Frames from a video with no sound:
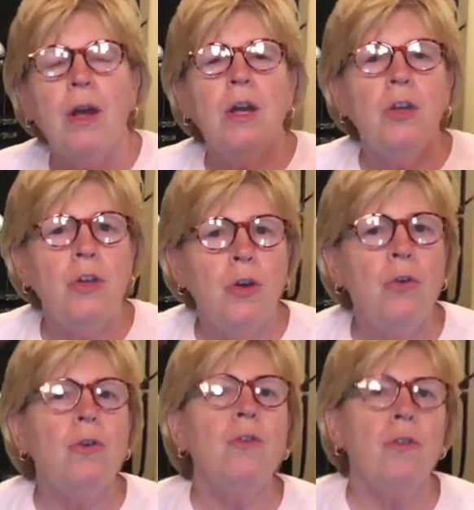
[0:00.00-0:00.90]

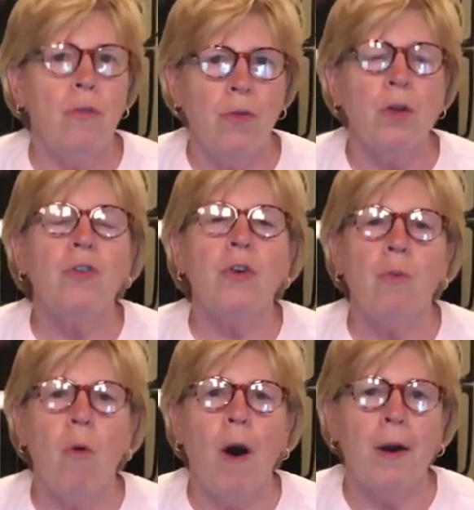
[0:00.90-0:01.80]
use filtered
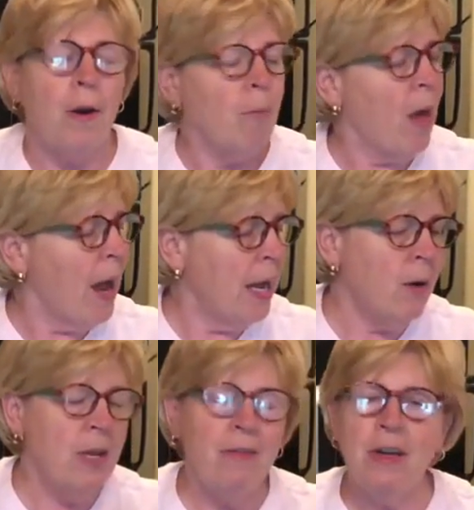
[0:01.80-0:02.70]
water. I
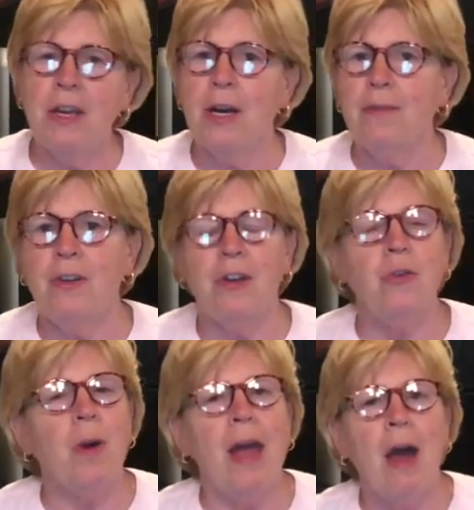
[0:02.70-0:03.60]
don't even care if it takes
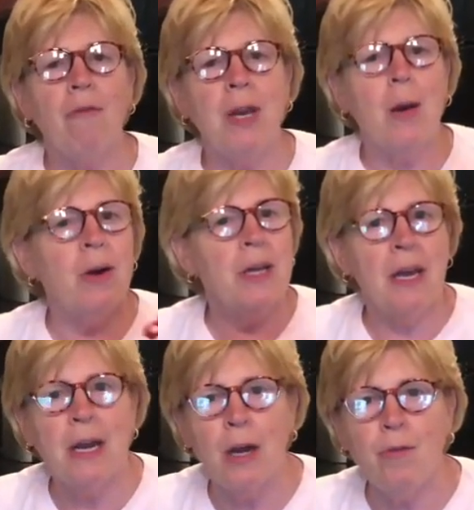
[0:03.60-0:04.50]
you a half an hour to get
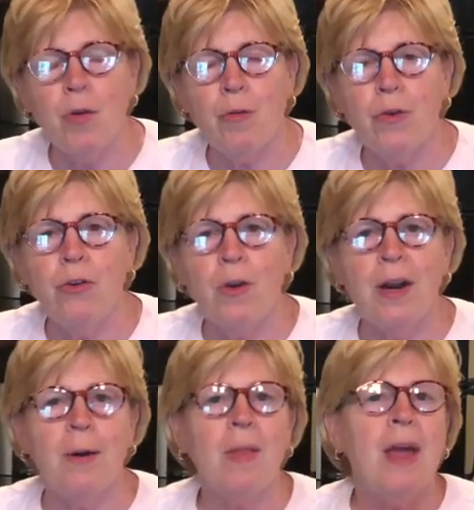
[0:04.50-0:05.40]
it out of your
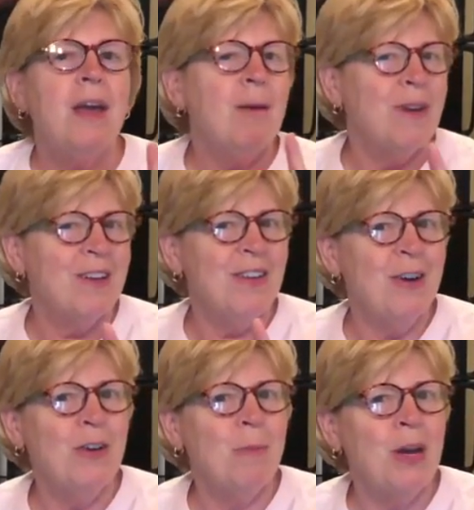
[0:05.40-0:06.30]
refrigerator, because
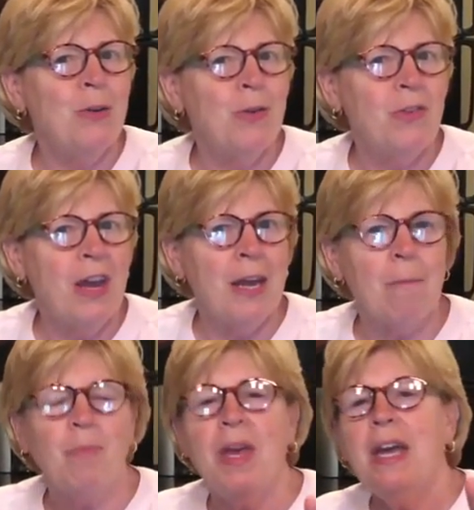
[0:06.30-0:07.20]
here's my new saying.
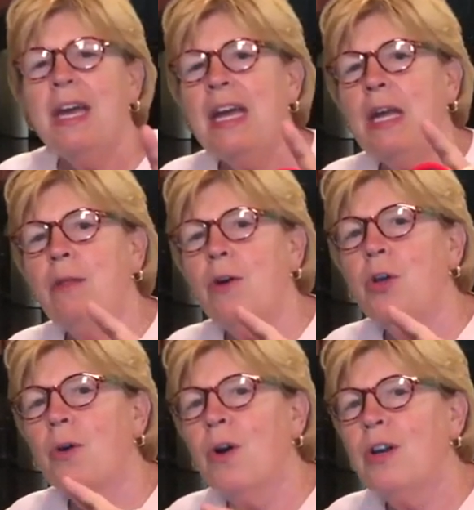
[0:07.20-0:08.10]
Either
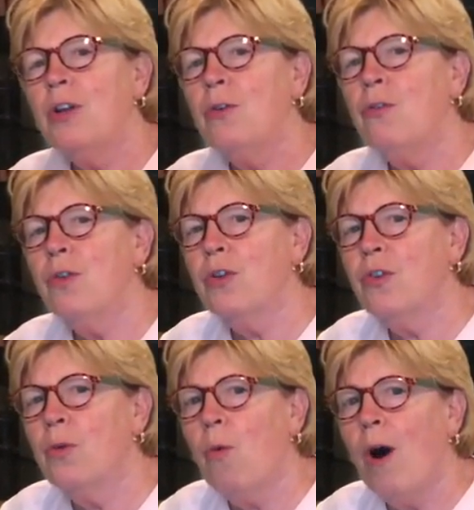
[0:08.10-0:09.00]
you're going to use
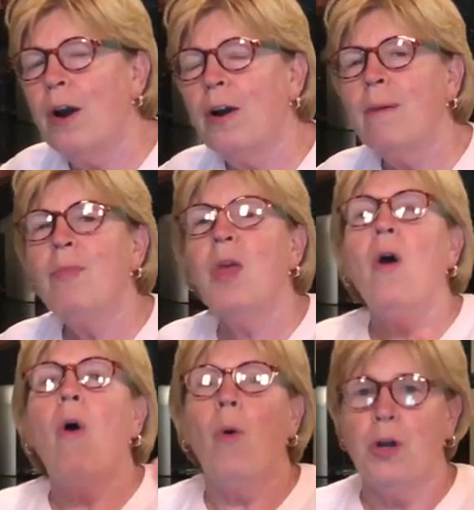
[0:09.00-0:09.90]
filtered water,
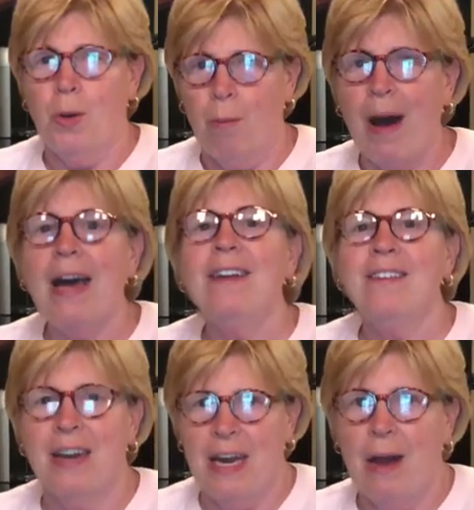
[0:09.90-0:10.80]
or your body's
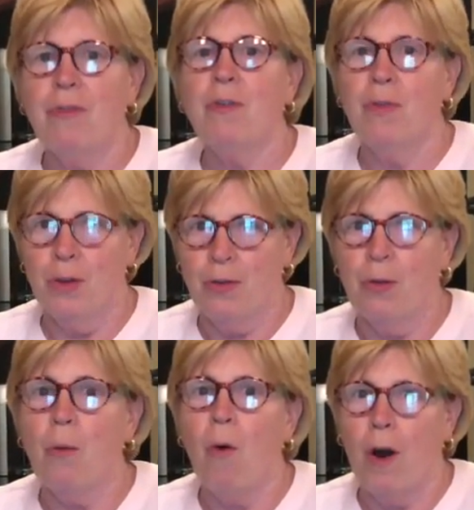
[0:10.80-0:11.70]
going to have to filter
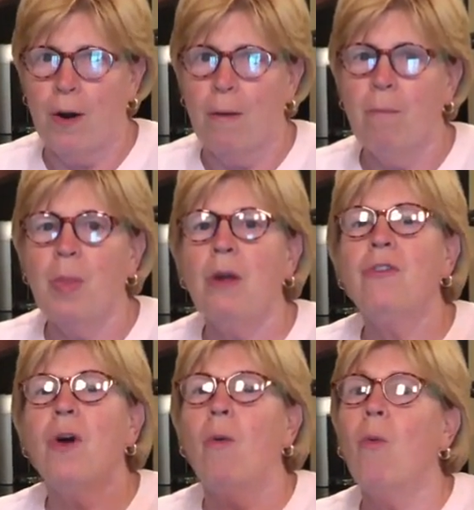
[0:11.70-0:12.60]
the water.
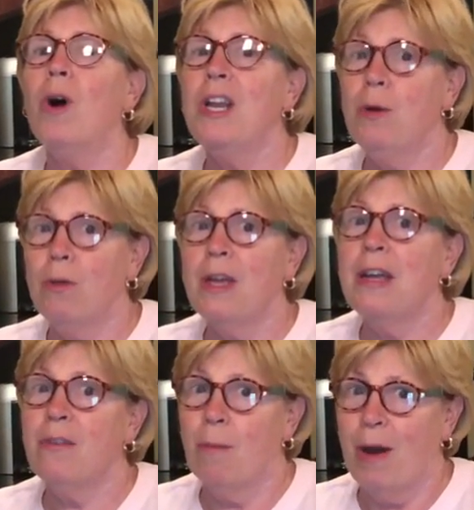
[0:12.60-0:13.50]
So what do you think
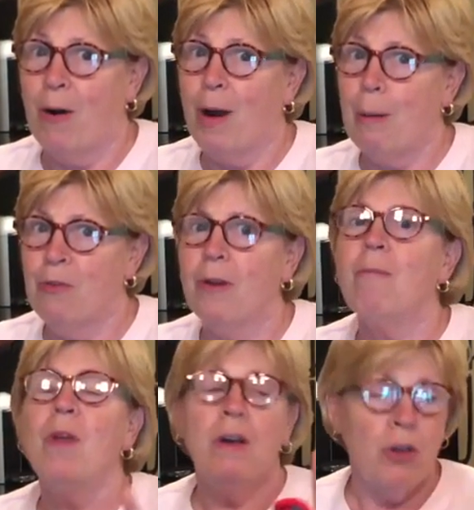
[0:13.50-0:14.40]
is a better option?
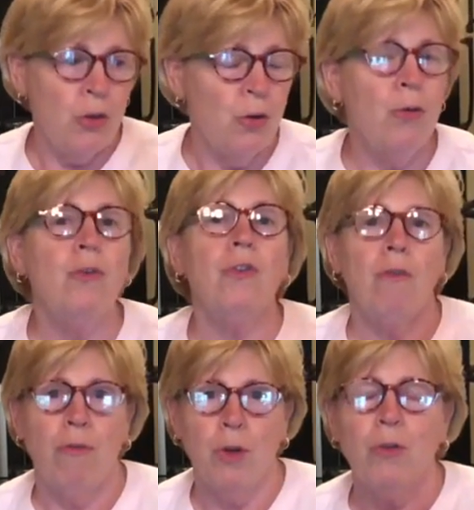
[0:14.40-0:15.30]
Use
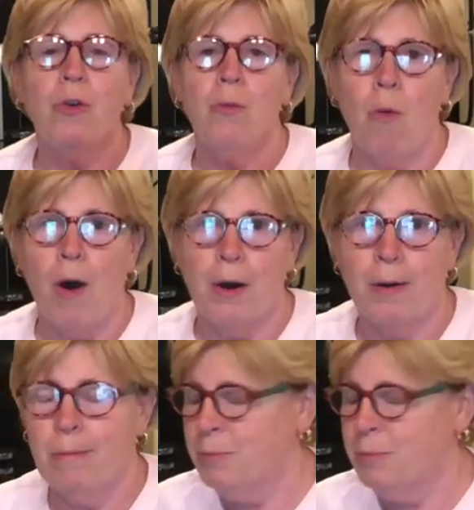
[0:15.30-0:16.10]
filtered water.